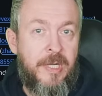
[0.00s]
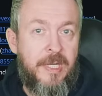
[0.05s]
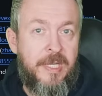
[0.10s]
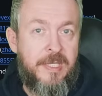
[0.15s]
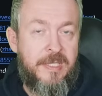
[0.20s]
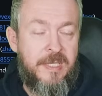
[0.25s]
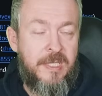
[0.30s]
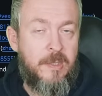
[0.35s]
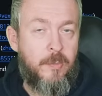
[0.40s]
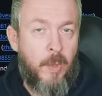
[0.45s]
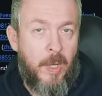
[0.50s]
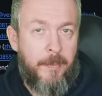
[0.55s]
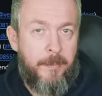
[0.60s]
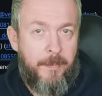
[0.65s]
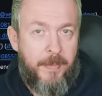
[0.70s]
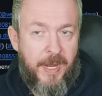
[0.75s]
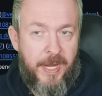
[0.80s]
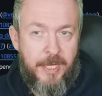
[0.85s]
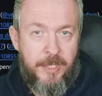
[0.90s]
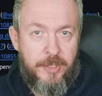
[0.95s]
Releases web
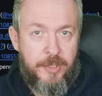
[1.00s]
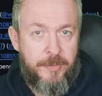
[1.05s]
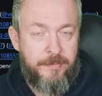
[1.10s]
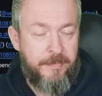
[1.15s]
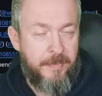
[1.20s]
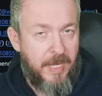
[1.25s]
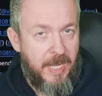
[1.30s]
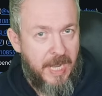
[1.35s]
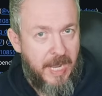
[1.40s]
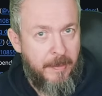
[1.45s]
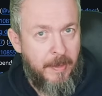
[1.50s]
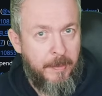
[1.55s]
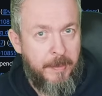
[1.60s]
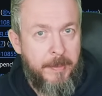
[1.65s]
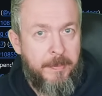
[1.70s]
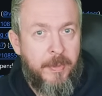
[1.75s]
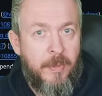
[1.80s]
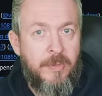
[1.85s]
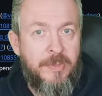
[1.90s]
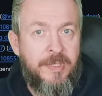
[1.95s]
page. I will
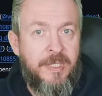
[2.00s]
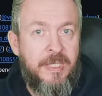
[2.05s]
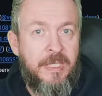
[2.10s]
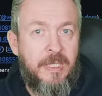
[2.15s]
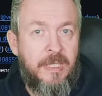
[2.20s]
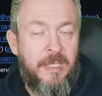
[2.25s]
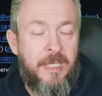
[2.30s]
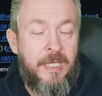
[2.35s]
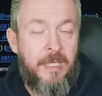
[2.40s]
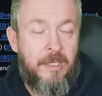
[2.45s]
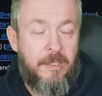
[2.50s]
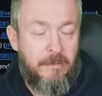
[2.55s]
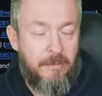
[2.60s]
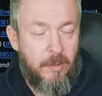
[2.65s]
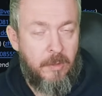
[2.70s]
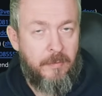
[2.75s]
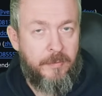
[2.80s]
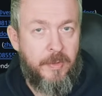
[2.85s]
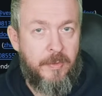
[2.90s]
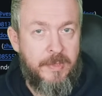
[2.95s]
be posting a link,
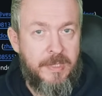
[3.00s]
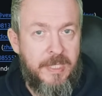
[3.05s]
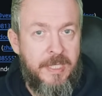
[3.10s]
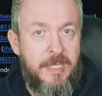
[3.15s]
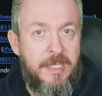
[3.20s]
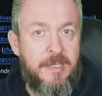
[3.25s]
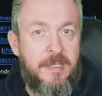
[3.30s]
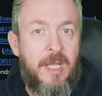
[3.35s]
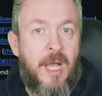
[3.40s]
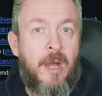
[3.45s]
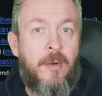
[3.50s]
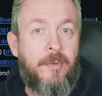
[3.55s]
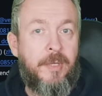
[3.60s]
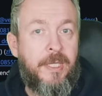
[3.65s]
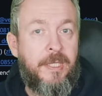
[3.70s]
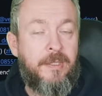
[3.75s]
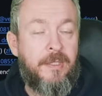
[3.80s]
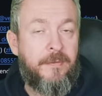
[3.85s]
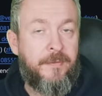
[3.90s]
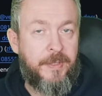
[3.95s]
all of those links down
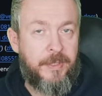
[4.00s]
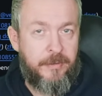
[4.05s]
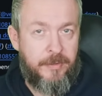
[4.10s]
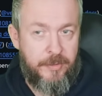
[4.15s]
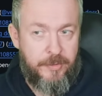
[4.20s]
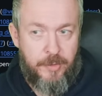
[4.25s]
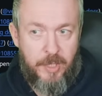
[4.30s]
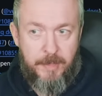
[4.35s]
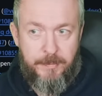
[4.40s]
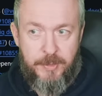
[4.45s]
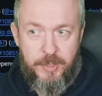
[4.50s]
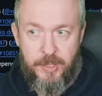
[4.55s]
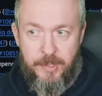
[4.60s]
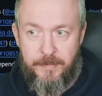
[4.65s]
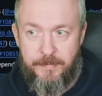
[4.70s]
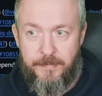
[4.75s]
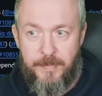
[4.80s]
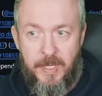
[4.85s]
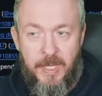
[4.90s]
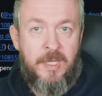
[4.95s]
in the video description.
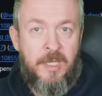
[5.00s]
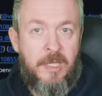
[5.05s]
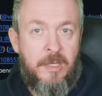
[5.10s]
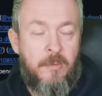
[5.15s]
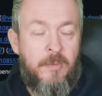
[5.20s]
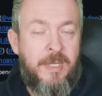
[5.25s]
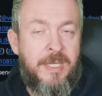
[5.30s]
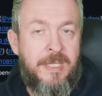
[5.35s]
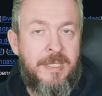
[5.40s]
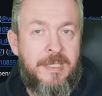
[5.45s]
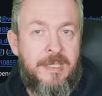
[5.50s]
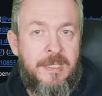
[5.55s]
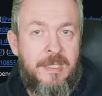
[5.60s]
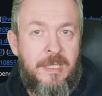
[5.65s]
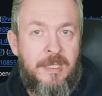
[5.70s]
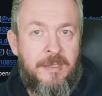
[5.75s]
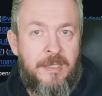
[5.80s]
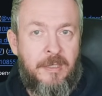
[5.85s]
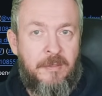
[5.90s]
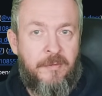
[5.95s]
Here we can
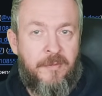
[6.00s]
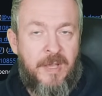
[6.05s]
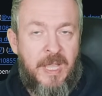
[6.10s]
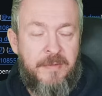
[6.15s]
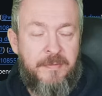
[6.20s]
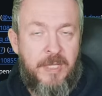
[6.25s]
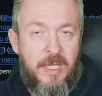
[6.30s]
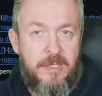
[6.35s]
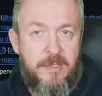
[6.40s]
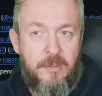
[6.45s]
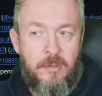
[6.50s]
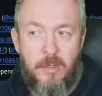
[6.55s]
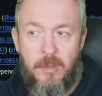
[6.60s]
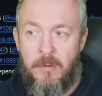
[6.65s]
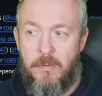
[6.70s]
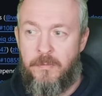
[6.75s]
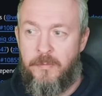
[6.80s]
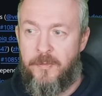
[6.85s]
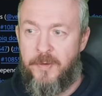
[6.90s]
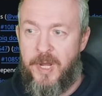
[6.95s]
see that 5 days
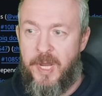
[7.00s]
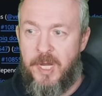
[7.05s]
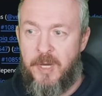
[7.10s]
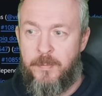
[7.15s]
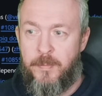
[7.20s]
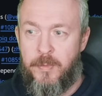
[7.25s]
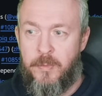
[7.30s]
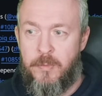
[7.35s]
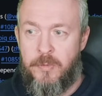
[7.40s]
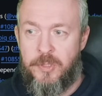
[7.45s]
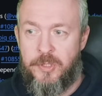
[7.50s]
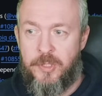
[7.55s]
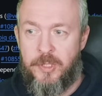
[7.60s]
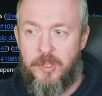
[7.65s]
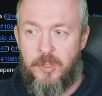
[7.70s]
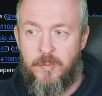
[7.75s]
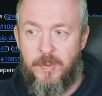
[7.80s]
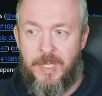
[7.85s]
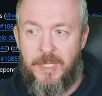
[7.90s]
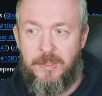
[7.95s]
ago Frank pushed the
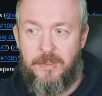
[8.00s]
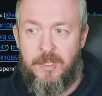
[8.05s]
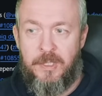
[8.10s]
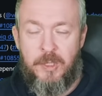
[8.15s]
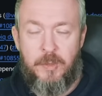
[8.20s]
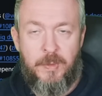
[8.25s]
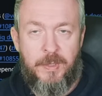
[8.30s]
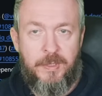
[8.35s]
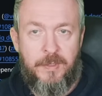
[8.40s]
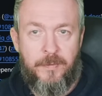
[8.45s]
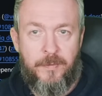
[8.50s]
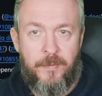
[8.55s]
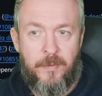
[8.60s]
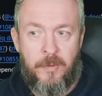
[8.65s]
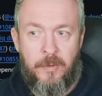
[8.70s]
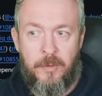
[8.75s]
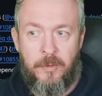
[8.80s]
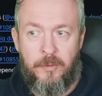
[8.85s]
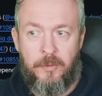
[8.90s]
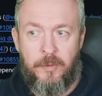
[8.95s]

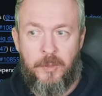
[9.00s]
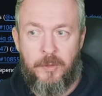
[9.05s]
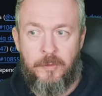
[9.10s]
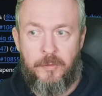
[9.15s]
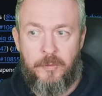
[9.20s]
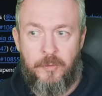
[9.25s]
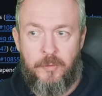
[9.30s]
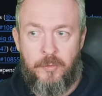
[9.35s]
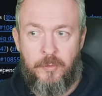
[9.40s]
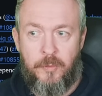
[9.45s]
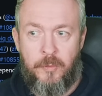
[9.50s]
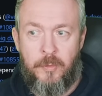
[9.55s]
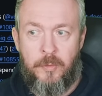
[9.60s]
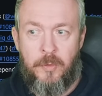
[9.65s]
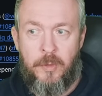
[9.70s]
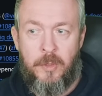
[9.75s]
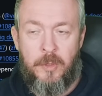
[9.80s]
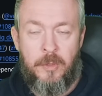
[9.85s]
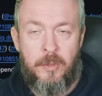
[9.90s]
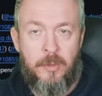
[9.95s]

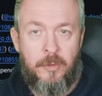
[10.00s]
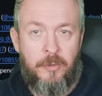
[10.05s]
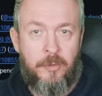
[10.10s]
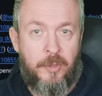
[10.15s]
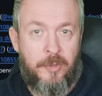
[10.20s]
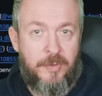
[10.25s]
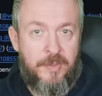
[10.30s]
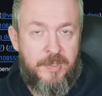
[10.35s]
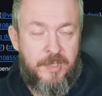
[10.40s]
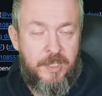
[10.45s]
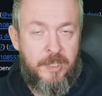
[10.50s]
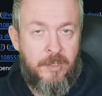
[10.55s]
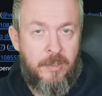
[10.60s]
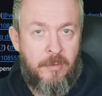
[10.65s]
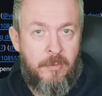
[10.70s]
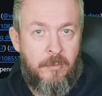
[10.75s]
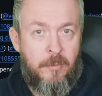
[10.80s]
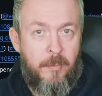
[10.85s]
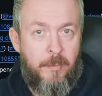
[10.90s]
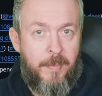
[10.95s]

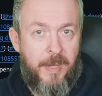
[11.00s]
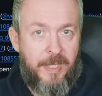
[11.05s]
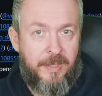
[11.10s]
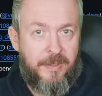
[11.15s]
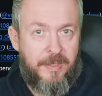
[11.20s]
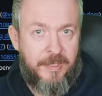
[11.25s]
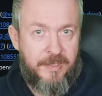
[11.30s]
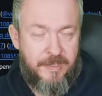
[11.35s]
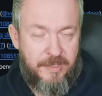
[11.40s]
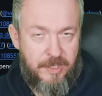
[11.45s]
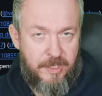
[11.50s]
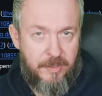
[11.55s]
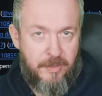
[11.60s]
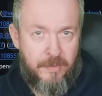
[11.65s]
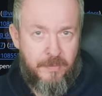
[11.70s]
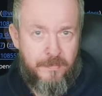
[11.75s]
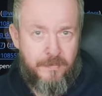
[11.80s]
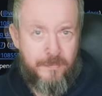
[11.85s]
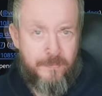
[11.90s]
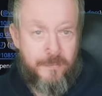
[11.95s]
2024.2.0 beta
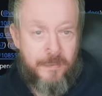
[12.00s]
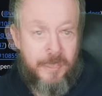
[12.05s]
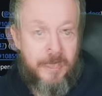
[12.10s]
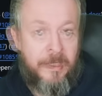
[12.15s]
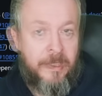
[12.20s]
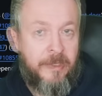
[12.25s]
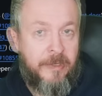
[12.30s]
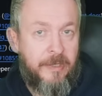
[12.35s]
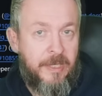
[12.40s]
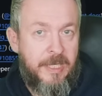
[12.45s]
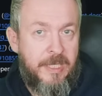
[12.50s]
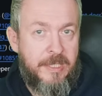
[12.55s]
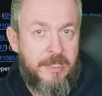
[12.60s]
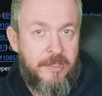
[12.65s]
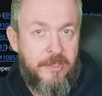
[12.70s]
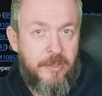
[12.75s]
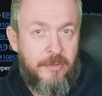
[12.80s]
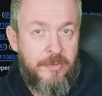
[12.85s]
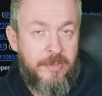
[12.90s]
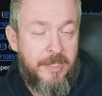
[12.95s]
0. And the release
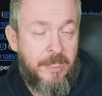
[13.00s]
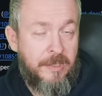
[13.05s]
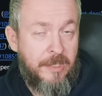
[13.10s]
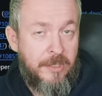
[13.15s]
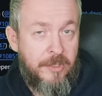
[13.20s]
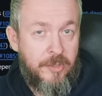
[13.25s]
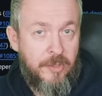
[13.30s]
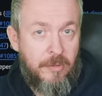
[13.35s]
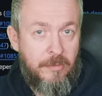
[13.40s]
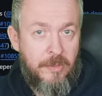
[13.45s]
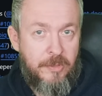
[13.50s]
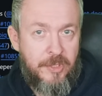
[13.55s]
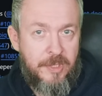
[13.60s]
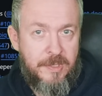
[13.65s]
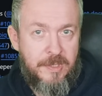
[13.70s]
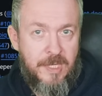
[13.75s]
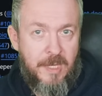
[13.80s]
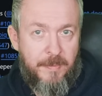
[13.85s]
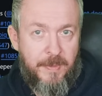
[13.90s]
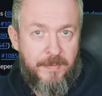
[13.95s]
notes that I showed you
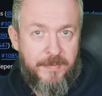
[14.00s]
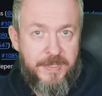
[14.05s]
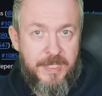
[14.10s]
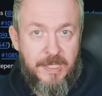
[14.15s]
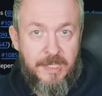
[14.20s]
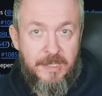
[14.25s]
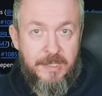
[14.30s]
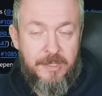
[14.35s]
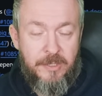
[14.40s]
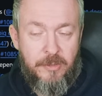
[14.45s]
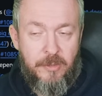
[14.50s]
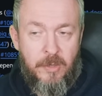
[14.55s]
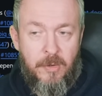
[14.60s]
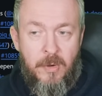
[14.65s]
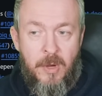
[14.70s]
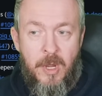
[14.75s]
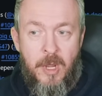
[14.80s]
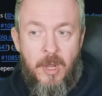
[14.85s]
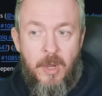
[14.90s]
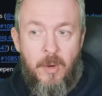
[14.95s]
just a couple of seconds
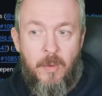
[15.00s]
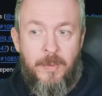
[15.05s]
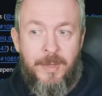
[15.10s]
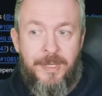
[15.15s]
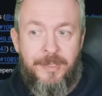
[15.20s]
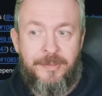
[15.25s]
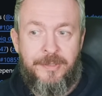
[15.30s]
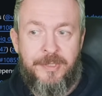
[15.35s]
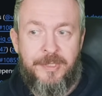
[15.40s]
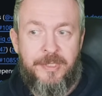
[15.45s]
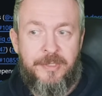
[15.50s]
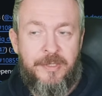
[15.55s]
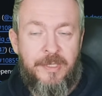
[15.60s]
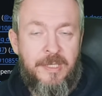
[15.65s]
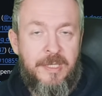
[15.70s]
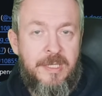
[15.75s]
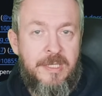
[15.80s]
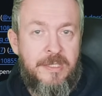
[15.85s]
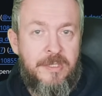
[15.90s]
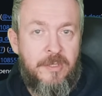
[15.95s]
ago were the
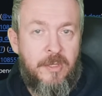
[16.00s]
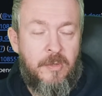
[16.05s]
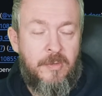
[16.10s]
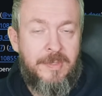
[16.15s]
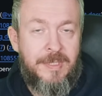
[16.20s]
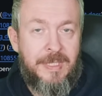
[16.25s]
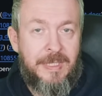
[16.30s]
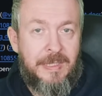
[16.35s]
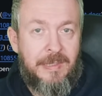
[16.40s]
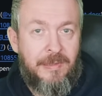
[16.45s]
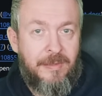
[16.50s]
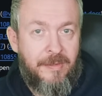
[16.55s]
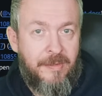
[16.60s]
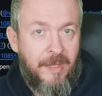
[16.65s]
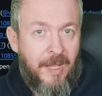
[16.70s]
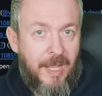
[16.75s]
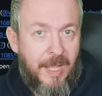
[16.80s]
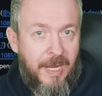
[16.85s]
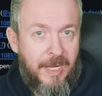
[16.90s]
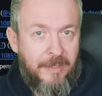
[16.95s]
release notes
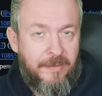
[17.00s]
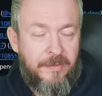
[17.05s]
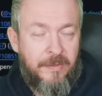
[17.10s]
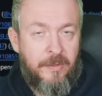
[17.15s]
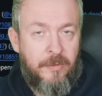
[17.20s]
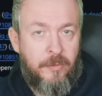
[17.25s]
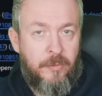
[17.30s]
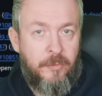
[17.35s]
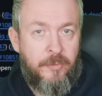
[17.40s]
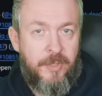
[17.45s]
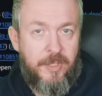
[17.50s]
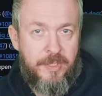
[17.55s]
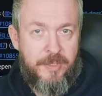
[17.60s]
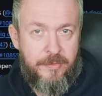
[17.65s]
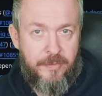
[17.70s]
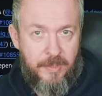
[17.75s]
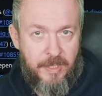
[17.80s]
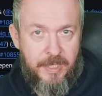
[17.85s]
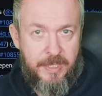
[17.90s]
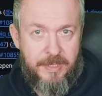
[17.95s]
tied to
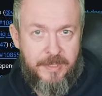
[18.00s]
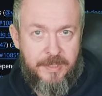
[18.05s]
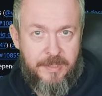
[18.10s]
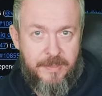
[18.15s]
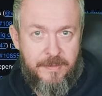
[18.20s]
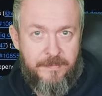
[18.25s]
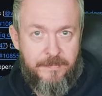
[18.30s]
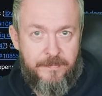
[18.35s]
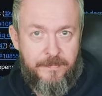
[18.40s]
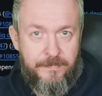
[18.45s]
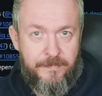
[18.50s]
this release.